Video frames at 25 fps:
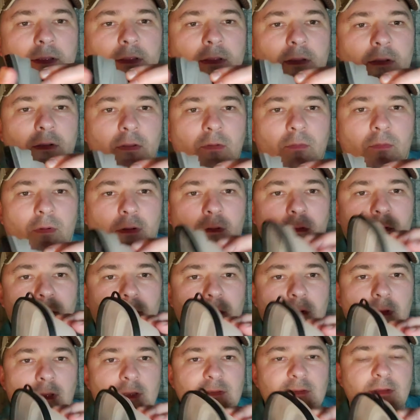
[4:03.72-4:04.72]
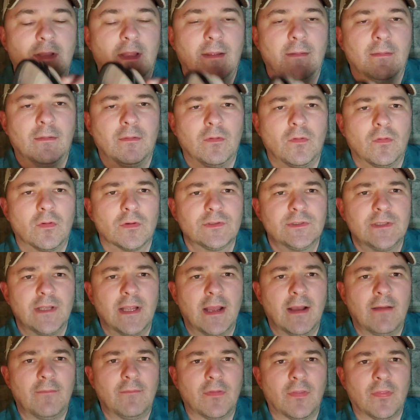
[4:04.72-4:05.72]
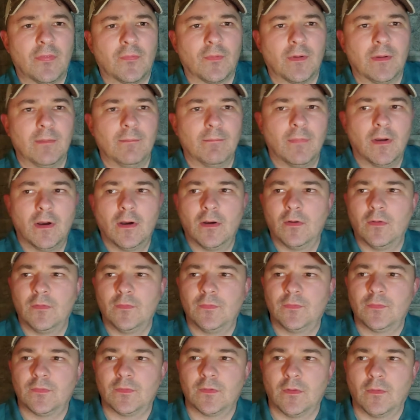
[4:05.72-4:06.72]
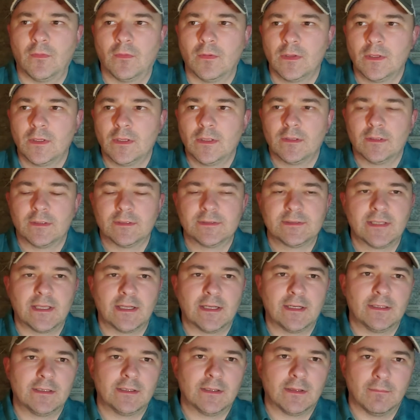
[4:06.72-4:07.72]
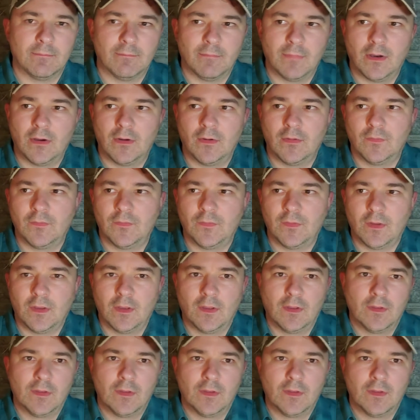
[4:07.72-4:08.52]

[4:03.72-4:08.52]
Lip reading: You want a little less light. Of course, you have the 3 modes, so let's get into the modes.